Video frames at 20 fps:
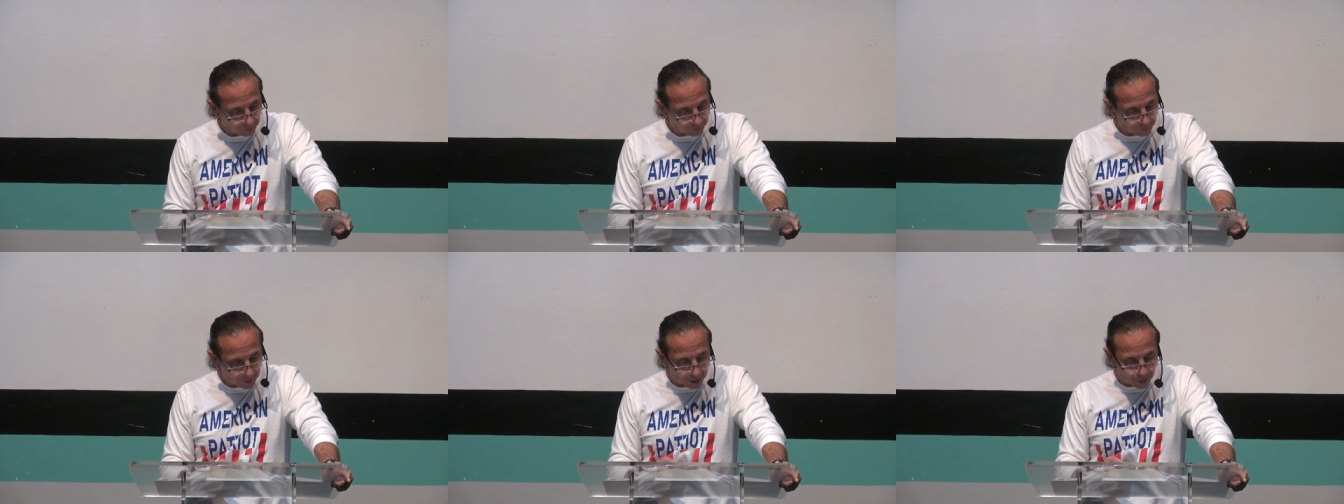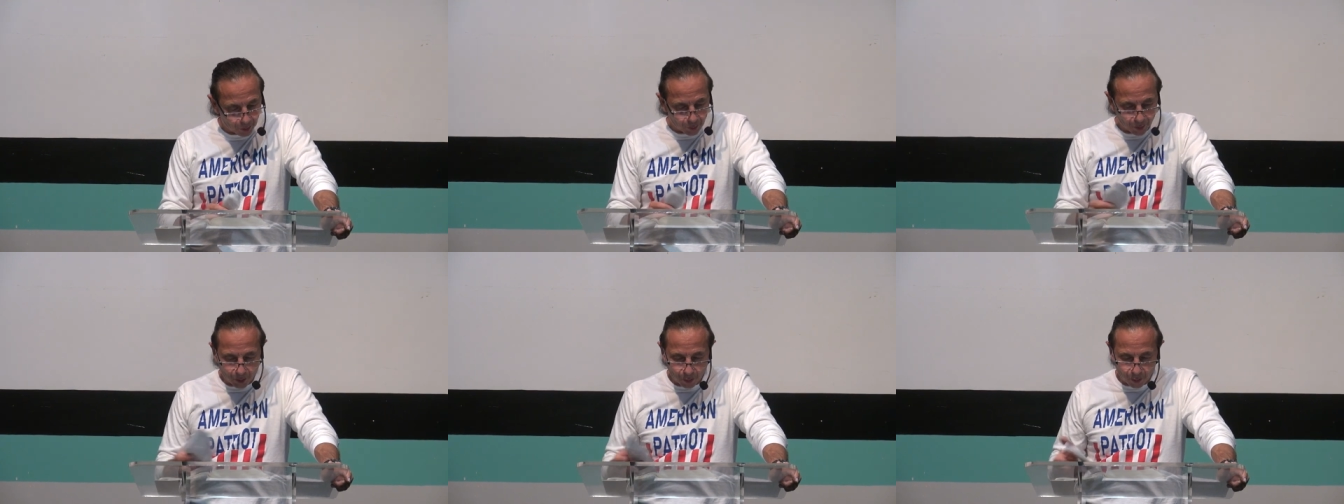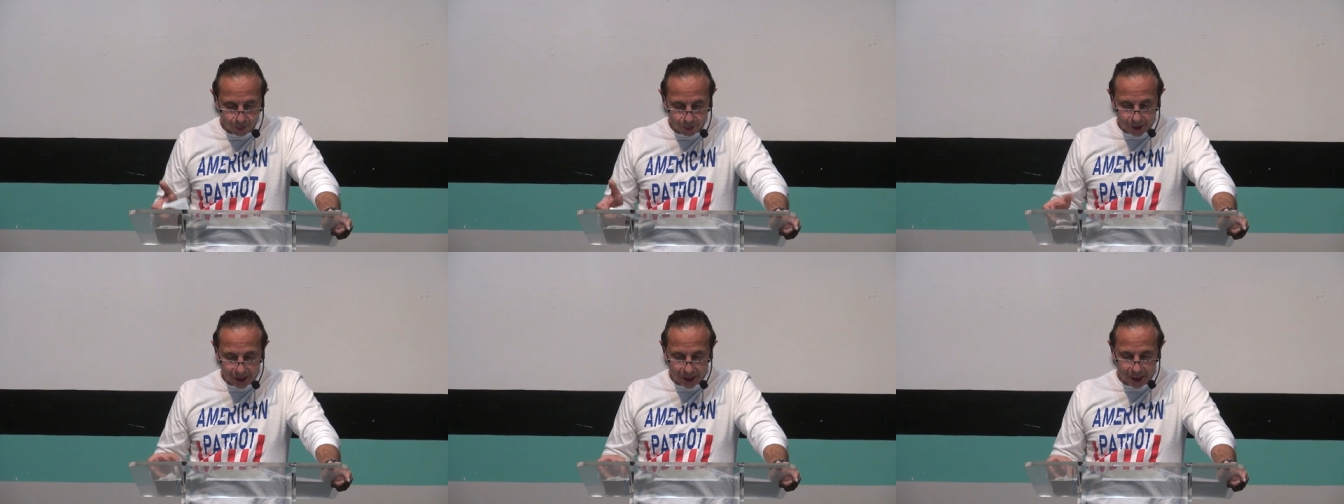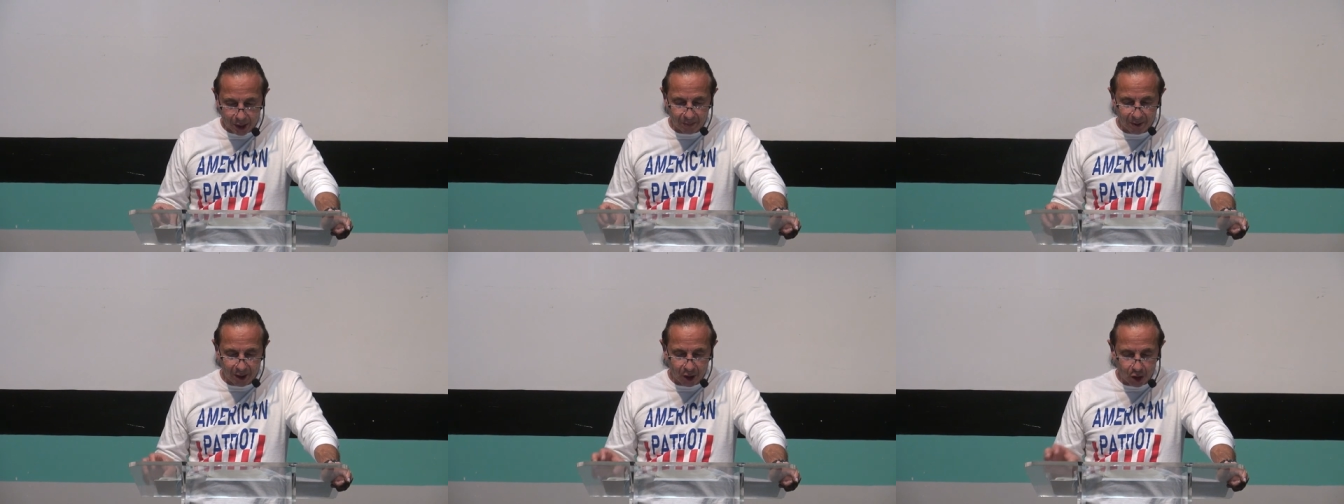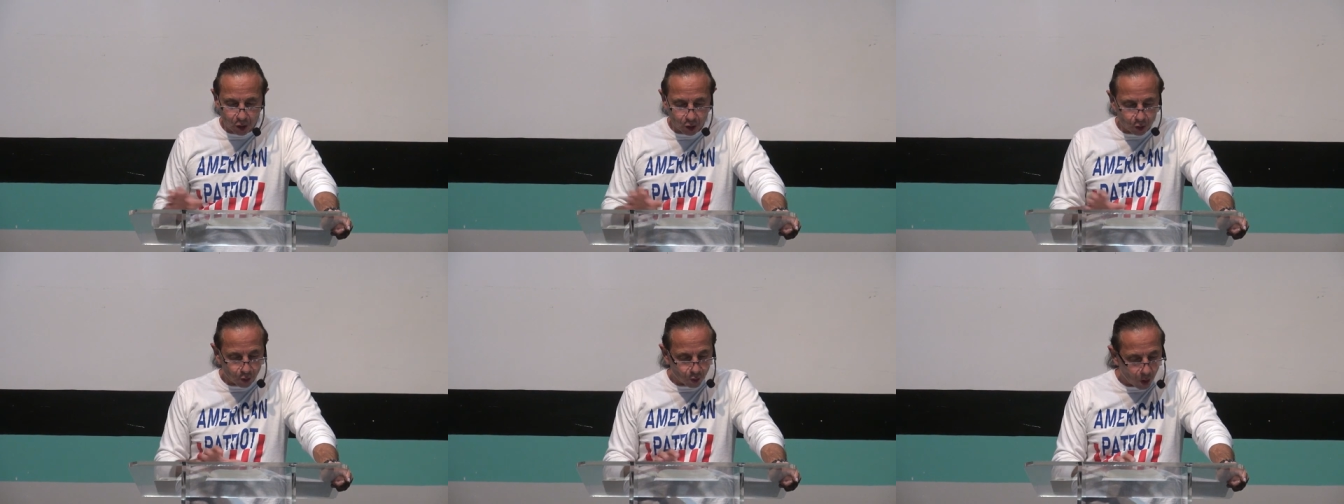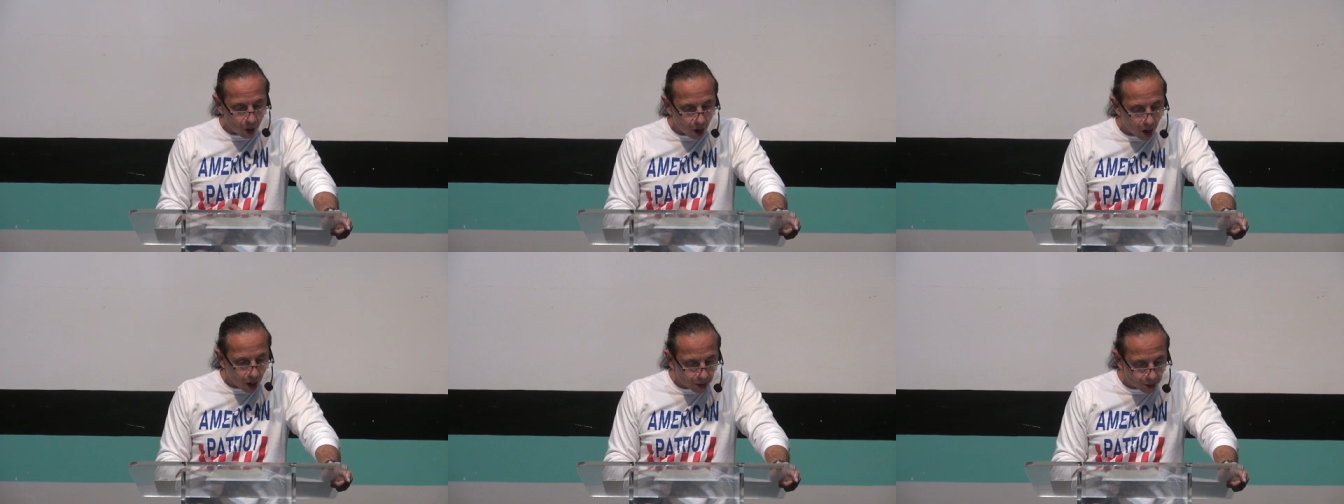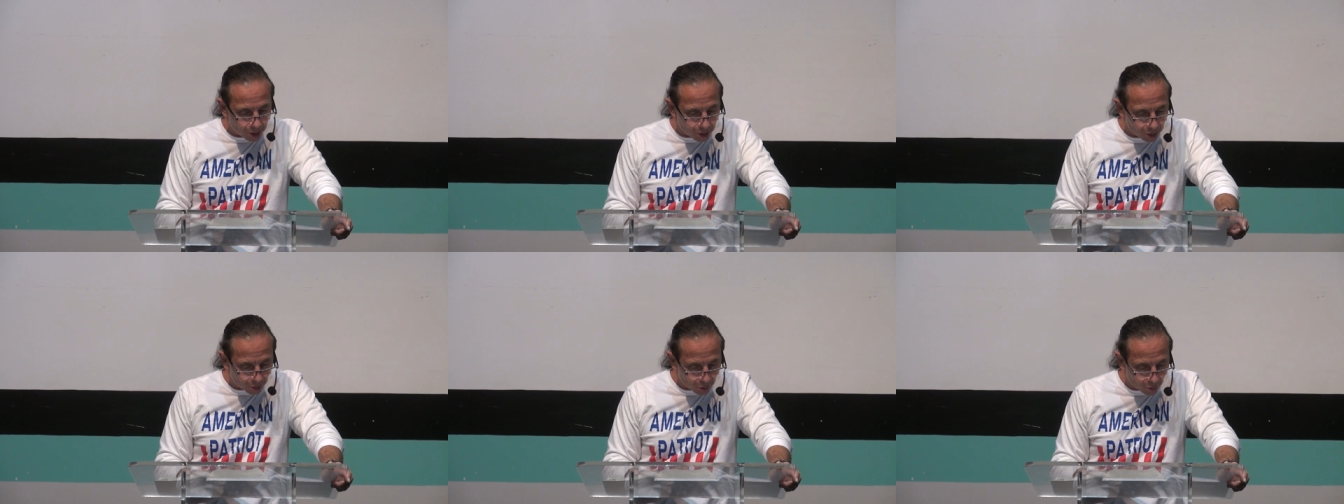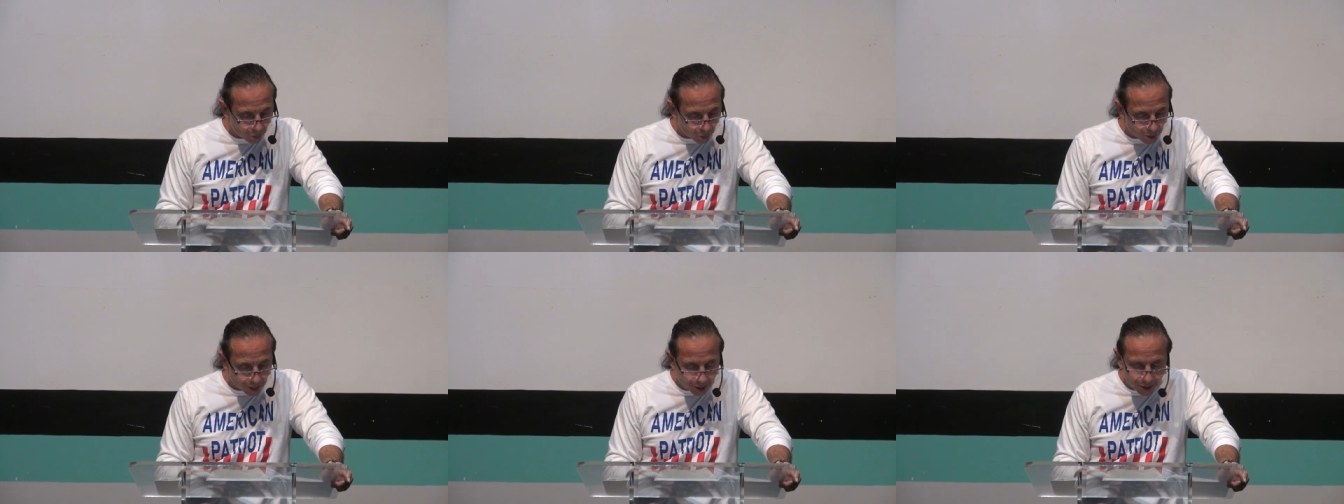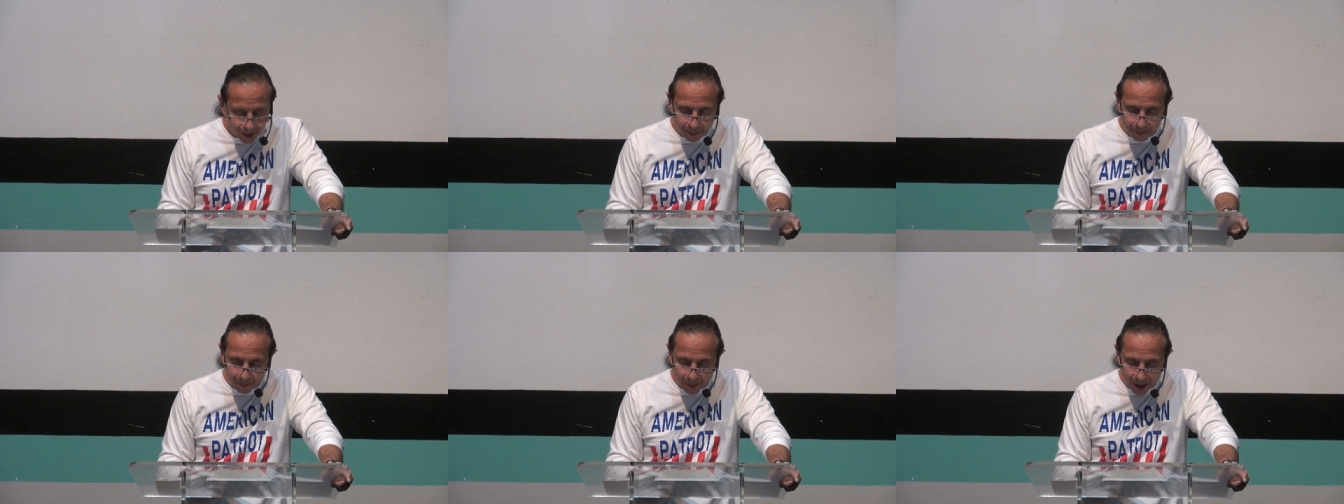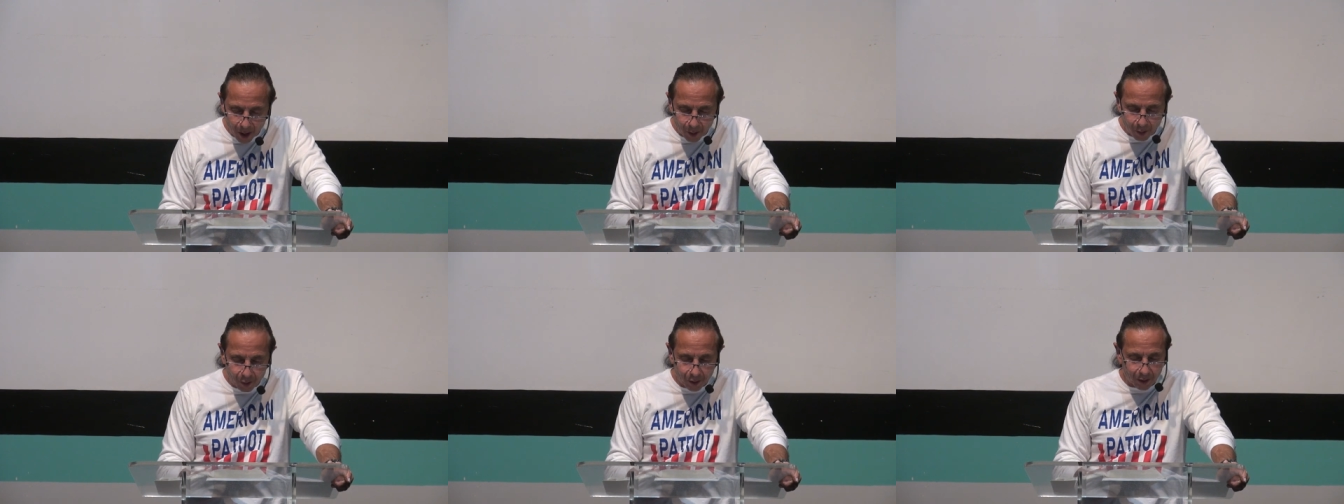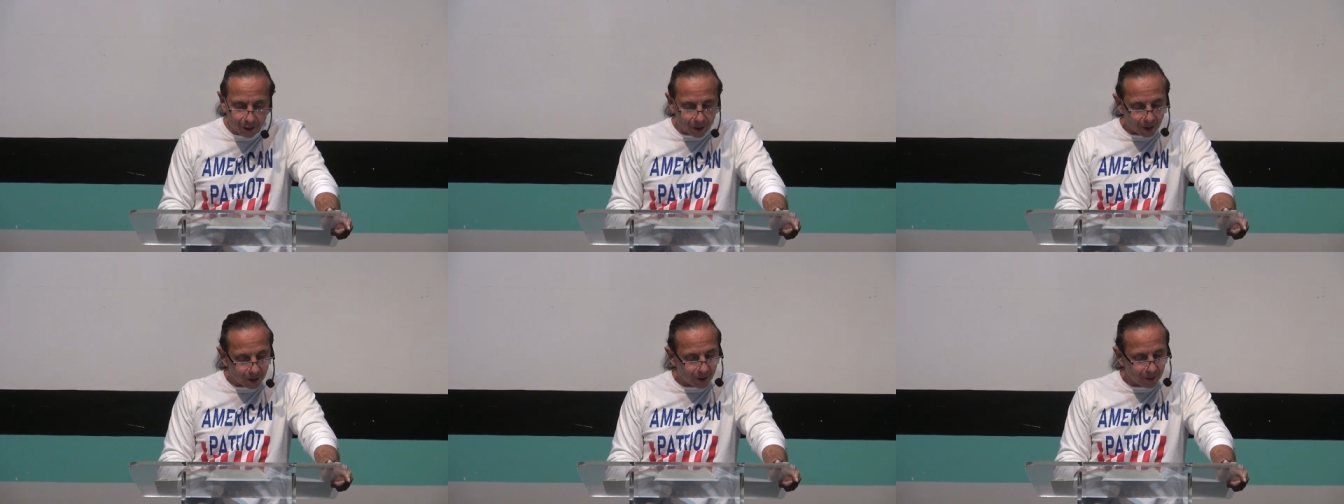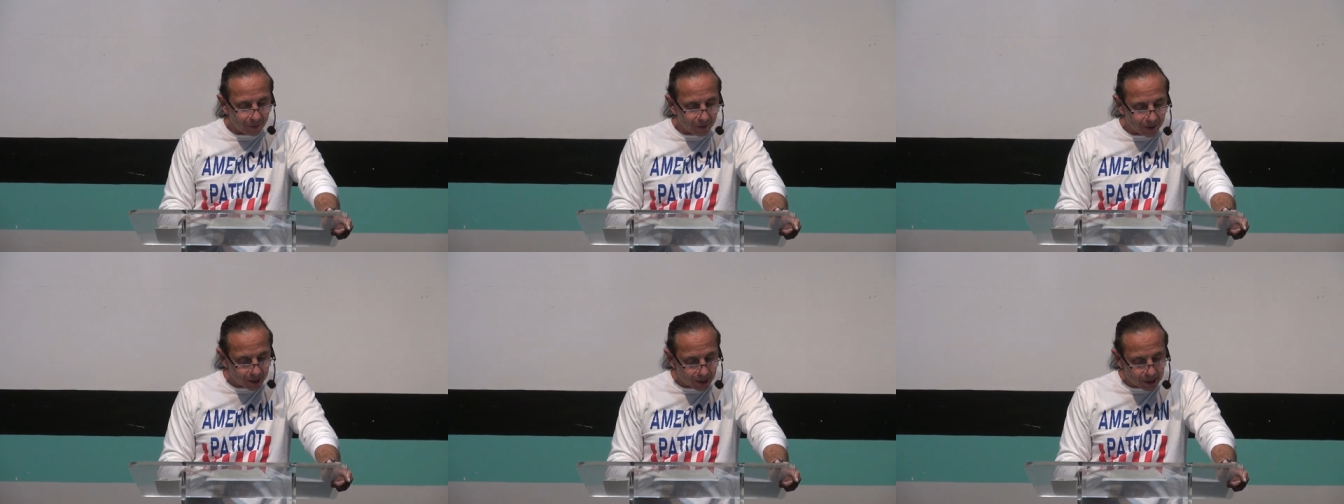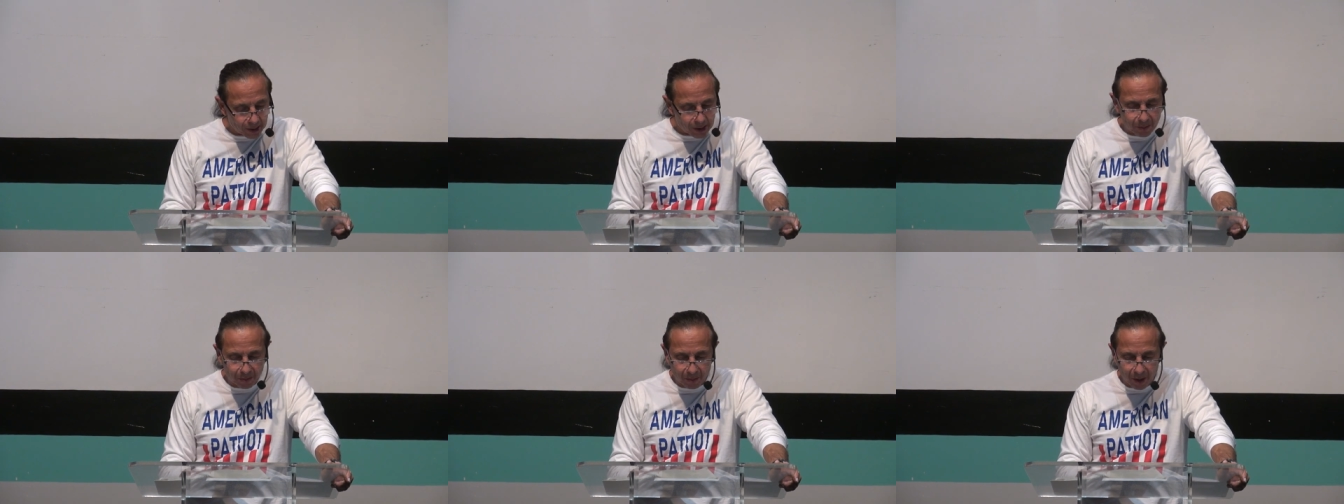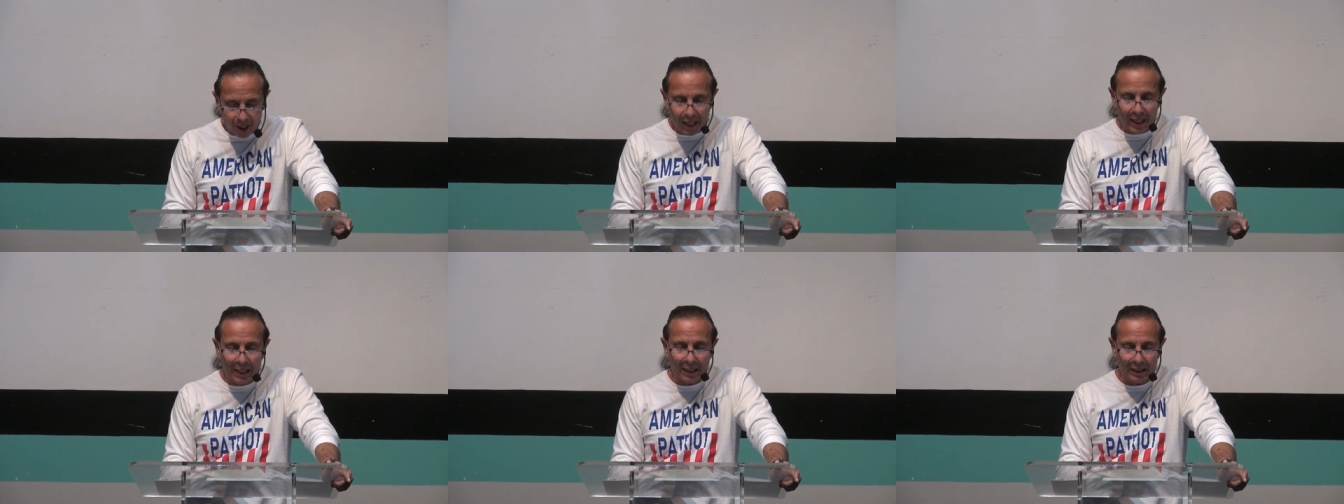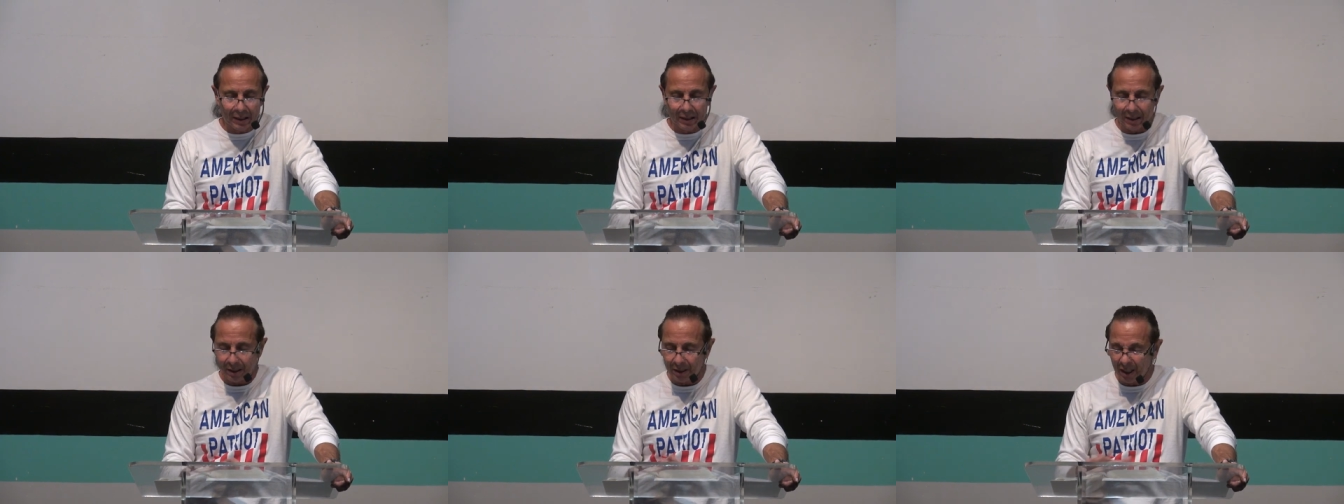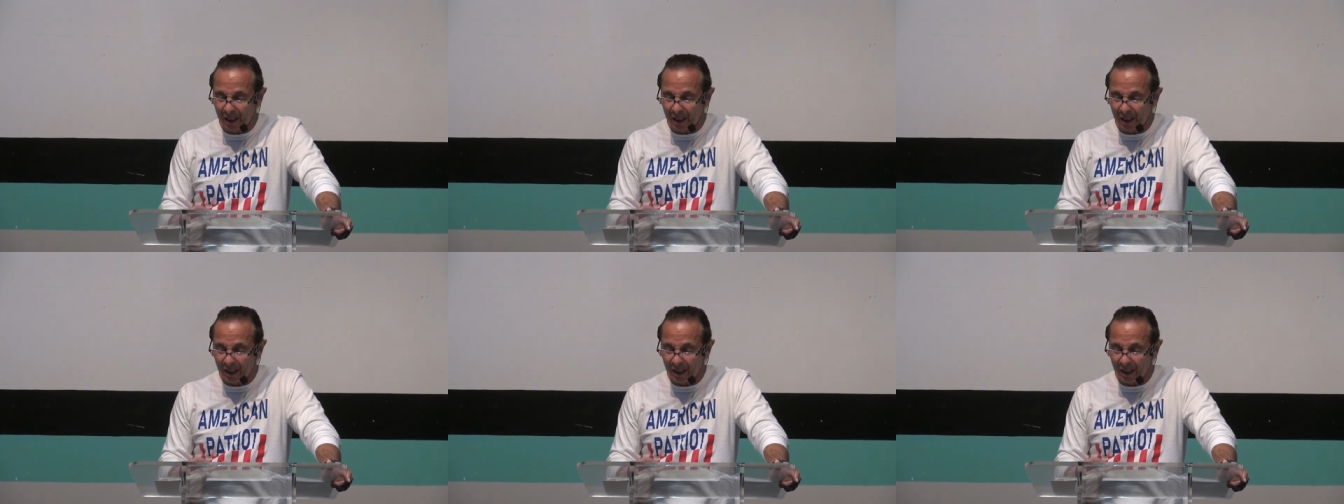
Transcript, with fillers: That's why the word says, Be strong in the Lord and the power of his might.